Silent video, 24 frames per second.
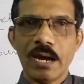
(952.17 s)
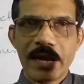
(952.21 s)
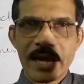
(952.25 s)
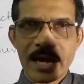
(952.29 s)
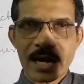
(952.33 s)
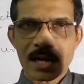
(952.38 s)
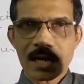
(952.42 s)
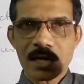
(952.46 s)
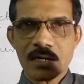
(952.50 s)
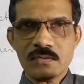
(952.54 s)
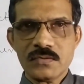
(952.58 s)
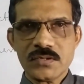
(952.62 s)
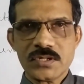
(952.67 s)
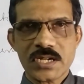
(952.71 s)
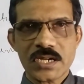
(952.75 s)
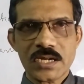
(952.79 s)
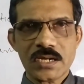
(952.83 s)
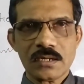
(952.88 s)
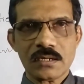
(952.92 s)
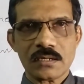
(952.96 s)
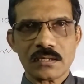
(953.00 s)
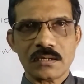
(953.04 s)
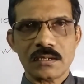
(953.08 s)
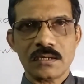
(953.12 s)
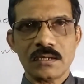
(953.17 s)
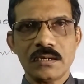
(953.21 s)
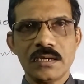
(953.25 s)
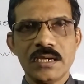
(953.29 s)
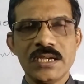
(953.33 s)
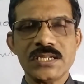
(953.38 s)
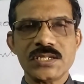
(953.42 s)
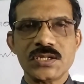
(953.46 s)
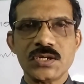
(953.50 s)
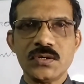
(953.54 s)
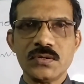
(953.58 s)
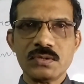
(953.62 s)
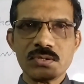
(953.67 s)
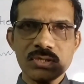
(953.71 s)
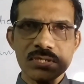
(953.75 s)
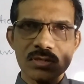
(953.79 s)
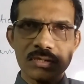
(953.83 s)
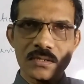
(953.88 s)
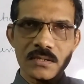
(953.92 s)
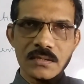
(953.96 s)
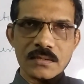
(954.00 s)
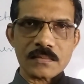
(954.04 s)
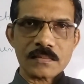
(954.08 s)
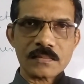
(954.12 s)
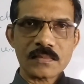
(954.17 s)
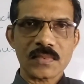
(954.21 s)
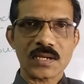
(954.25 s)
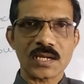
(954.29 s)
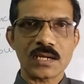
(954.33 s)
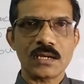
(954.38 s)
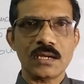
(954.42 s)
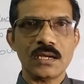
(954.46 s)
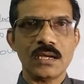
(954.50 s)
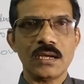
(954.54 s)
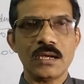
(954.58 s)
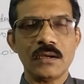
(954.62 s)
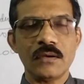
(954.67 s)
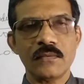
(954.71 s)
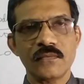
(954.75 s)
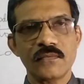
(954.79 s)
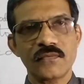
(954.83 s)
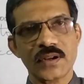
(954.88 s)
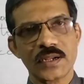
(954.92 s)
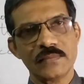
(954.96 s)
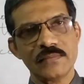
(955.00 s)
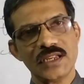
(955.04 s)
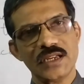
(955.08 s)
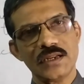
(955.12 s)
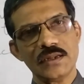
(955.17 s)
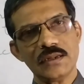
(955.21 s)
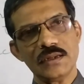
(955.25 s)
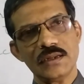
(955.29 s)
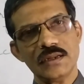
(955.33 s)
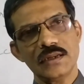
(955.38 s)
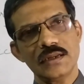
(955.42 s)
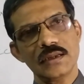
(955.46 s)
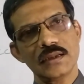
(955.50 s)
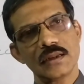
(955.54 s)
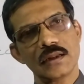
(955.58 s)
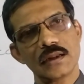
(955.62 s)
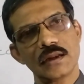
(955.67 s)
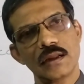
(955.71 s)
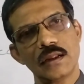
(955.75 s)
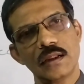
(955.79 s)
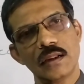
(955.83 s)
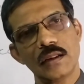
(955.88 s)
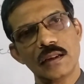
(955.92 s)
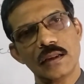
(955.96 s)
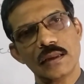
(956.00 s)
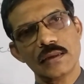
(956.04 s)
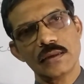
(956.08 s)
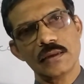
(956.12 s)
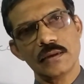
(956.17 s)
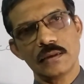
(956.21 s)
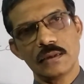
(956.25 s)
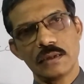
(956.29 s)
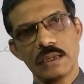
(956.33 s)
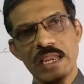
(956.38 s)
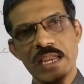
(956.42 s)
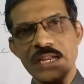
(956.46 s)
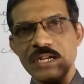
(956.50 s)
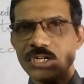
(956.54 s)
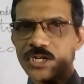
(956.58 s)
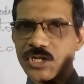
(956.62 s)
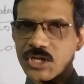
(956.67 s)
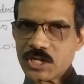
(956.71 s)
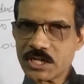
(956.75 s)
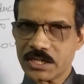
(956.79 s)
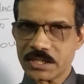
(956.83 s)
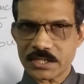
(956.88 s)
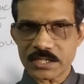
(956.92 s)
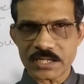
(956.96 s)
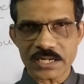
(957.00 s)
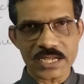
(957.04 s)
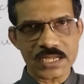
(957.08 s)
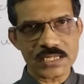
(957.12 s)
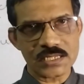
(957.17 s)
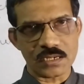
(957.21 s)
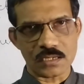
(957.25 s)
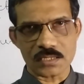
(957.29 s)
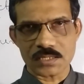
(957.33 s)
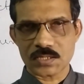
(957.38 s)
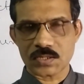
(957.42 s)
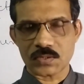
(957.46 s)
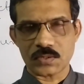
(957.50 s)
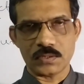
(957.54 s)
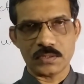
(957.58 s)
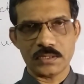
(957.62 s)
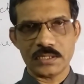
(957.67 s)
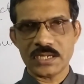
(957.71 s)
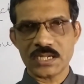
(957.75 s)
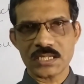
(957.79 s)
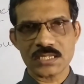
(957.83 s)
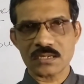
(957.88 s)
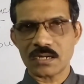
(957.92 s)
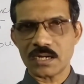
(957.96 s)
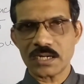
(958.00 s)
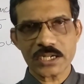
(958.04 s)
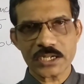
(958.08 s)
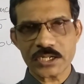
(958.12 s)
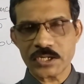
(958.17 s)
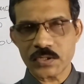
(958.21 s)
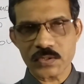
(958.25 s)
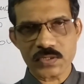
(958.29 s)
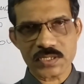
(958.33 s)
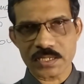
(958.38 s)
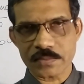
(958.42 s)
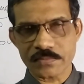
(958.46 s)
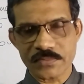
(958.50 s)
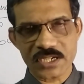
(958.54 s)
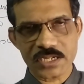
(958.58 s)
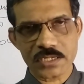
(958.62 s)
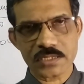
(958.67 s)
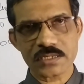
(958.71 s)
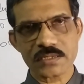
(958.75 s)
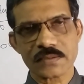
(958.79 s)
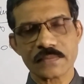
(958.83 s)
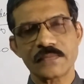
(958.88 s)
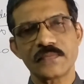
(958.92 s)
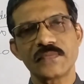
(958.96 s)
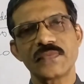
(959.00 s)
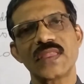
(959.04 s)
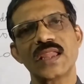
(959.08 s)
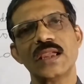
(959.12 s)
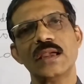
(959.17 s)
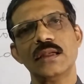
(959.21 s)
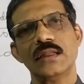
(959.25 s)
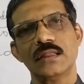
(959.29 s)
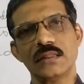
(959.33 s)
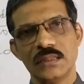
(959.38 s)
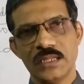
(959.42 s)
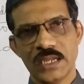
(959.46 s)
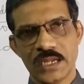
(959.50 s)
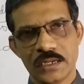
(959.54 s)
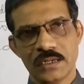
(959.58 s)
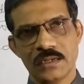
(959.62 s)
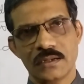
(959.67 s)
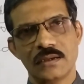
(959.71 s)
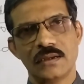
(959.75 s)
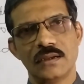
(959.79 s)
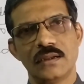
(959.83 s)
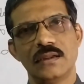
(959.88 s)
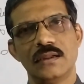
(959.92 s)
accounting is used from the ancient days also. It is not a new subject. Then